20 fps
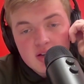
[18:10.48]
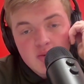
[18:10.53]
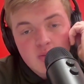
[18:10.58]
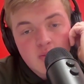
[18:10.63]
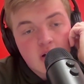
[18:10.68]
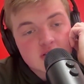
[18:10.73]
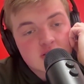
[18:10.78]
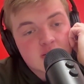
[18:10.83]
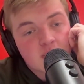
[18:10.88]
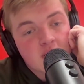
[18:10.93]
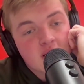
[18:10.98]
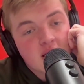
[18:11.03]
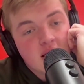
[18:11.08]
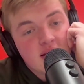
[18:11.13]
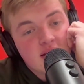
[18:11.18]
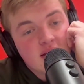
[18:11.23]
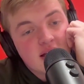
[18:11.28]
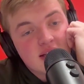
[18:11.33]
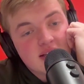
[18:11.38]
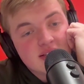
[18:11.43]
Russell
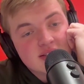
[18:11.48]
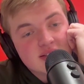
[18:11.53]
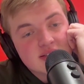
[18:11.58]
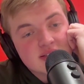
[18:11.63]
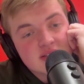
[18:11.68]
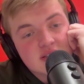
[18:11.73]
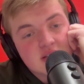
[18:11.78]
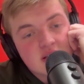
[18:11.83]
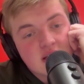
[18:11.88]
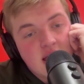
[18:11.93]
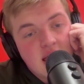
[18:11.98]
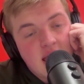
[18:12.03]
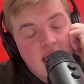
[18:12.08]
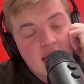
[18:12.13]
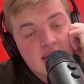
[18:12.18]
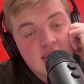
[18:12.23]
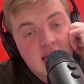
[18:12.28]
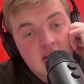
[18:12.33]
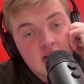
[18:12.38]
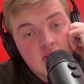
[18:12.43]
Melendez
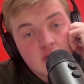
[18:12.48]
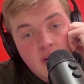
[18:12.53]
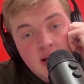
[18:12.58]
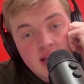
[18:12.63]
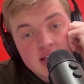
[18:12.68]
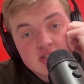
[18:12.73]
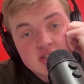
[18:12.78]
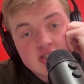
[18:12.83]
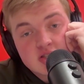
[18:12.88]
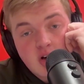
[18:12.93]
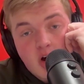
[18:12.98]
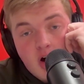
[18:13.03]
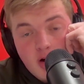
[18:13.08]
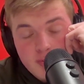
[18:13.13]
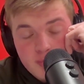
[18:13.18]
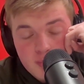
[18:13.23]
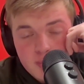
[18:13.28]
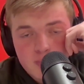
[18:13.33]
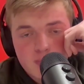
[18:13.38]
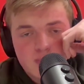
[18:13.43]
had that great
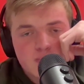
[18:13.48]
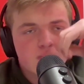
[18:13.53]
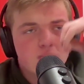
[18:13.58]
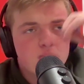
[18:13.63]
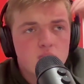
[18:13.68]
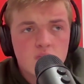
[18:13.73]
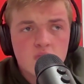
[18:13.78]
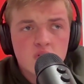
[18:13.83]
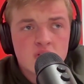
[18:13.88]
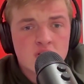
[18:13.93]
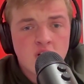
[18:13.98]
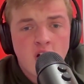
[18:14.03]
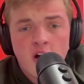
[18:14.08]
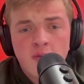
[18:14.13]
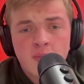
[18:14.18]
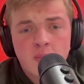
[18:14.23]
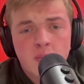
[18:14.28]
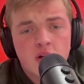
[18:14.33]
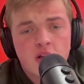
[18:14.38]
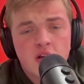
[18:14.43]

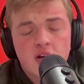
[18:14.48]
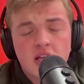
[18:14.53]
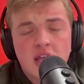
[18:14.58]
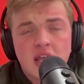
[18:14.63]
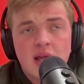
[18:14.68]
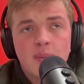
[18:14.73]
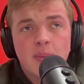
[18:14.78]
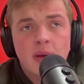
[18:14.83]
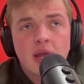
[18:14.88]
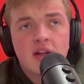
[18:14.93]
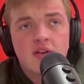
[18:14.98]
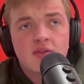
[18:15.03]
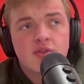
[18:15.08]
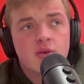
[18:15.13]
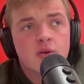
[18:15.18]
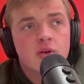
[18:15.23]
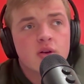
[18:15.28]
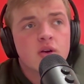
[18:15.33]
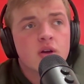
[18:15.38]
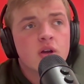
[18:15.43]
sophomore year campaign
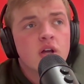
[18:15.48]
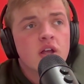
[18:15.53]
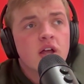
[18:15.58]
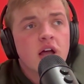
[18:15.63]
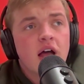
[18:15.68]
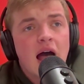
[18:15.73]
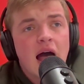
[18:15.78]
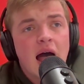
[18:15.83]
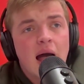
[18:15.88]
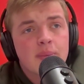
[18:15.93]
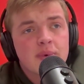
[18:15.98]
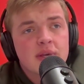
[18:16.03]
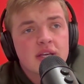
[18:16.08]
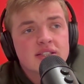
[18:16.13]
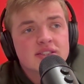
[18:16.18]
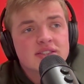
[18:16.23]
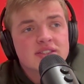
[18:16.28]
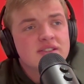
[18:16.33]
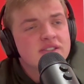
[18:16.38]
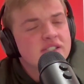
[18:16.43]
for
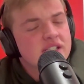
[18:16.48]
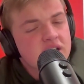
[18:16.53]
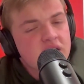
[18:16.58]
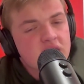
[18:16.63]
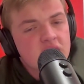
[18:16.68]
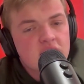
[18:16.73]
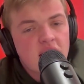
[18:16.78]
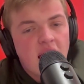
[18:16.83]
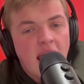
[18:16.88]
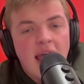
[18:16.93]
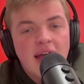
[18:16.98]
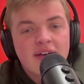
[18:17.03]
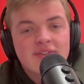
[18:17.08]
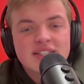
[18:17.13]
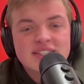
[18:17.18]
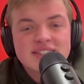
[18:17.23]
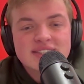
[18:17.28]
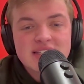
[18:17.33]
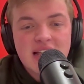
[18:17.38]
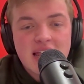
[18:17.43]
Hopkins. Didn't have
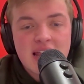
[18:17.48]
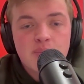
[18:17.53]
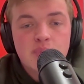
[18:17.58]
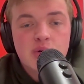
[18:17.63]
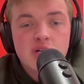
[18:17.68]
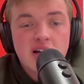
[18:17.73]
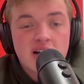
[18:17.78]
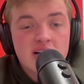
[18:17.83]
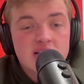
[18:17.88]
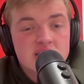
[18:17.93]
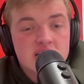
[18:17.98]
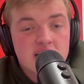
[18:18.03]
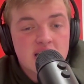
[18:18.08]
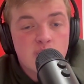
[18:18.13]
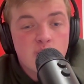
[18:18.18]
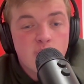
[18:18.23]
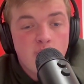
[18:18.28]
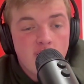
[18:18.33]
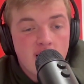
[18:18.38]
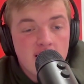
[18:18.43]
the same production he
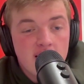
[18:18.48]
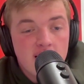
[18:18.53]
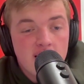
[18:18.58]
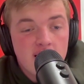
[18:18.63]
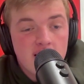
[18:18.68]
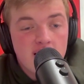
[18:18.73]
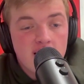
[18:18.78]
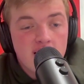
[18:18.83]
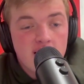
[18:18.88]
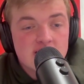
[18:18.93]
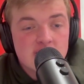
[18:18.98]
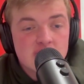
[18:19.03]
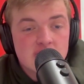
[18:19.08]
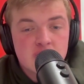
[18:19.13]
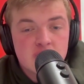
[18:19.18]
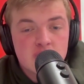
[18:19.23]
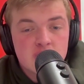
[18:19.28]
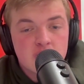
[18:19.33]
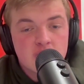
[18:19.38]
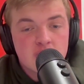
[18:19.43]
wanted to see in his
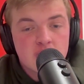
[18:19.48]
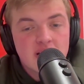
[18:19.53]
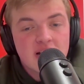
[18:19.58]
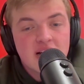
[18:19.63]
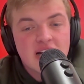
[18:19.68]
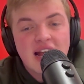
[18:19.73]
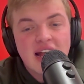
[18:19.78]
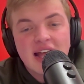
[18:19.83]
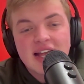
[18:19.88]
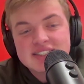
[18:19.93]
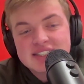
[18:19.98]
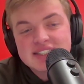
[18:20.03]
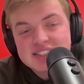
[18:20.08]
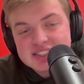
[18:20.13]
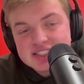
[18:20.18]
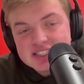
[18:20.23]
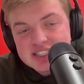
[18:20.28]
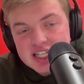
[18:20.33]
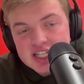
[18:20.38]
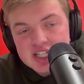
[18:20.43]
junior year as a
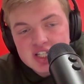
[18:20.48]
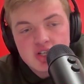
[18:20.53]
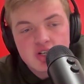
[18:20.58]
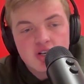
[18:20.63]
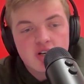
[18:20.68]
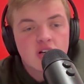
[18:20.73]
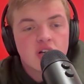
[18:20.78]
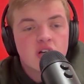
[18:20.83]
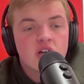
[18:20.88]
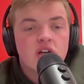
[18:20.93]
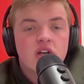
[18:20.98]
senior.